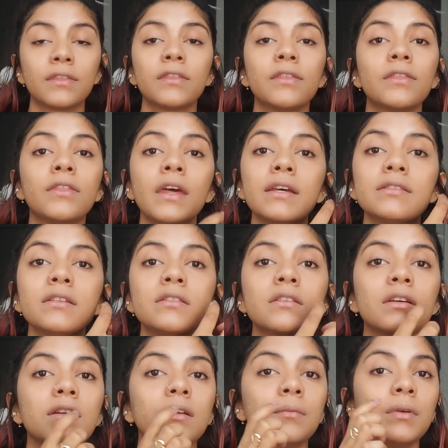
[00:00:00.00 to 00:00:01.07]
this is
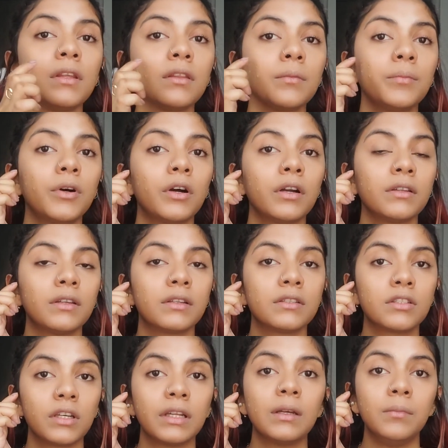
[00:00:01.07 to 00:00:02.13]
gonna be the part that
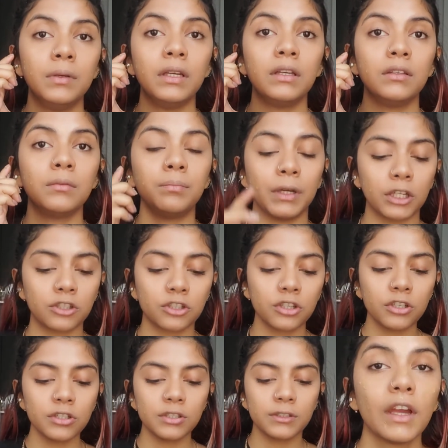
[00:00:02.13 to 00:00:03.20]
it's gonna be in the
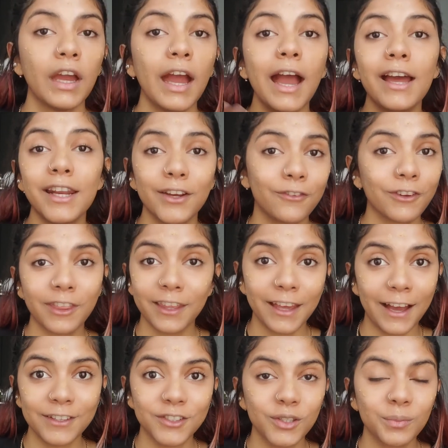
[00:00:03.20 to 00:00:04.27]
pictures, and everything
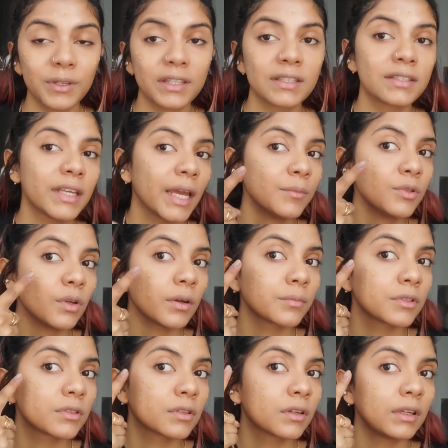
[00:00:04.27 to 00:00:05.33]
has to be the same. So I'm
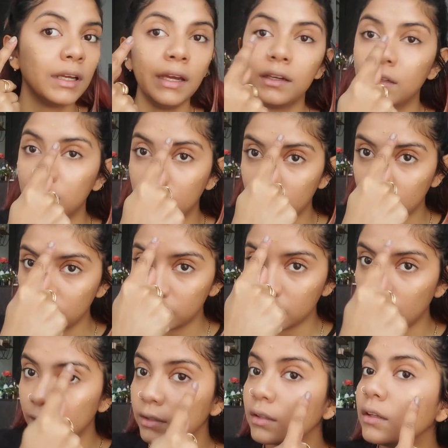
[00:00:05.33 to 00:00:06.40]
just gonna add a little
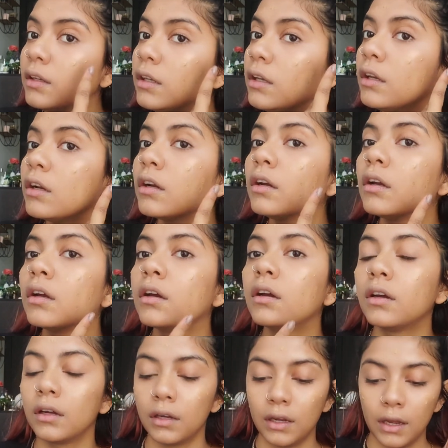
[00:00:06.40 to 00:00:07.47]
dot in here,
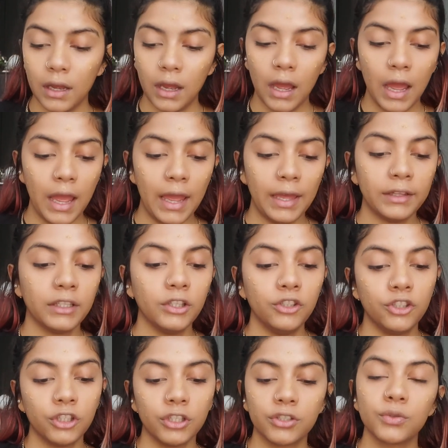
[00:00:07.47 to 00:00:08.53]
and
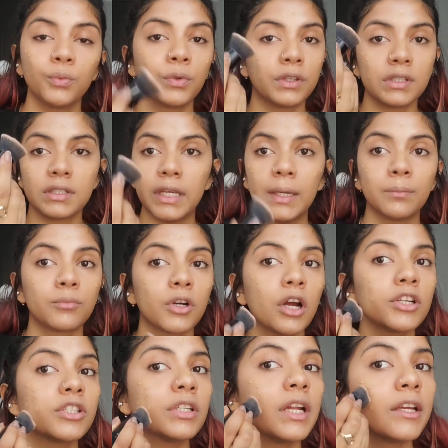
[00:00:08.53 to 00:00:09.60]
just with the same
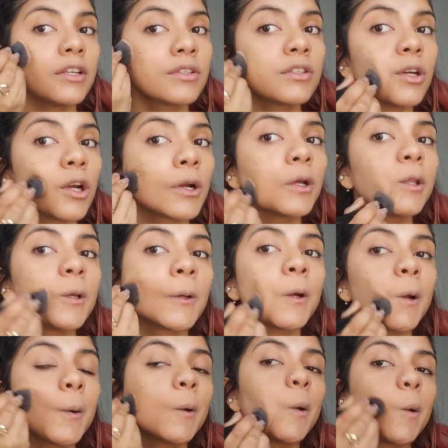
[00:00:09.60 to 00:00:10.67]
brush that I used
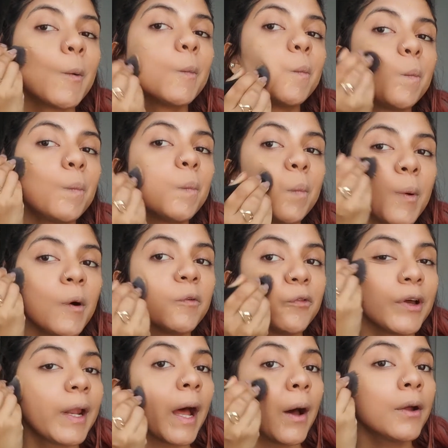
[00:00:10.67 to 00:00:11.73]
earlier, buff
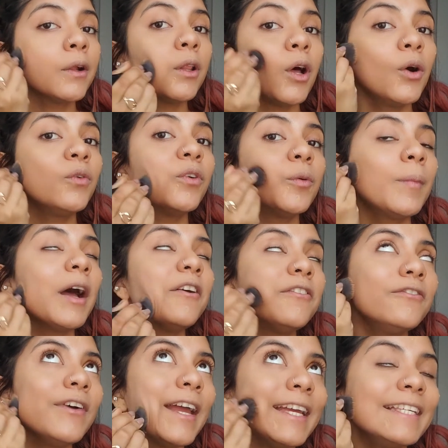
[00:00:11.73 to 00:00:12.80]
it out all over my
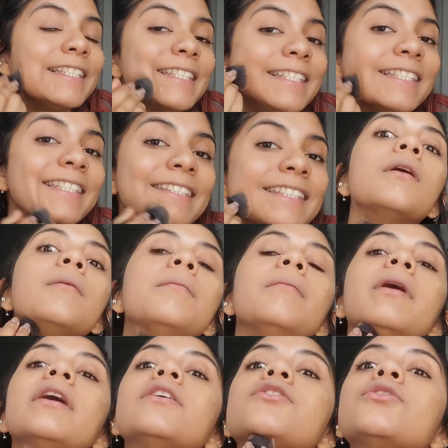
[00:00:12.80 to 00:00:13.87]
face.
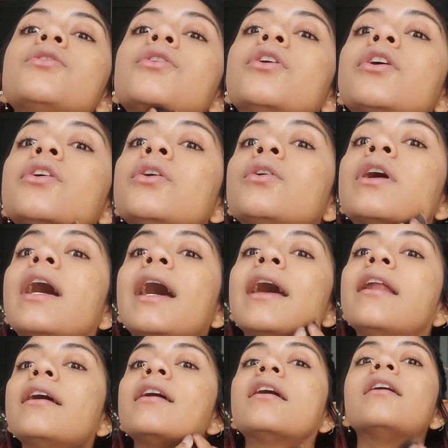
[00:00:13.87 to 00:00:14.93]
Make sure you
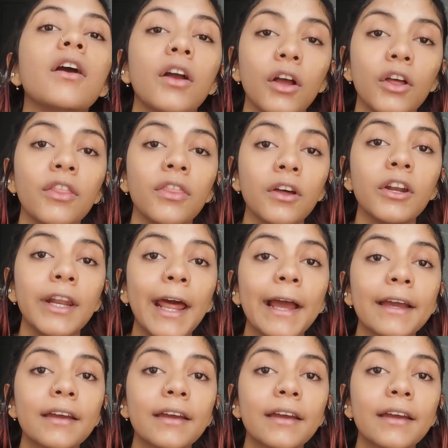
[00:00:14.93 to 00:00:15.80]
get the neck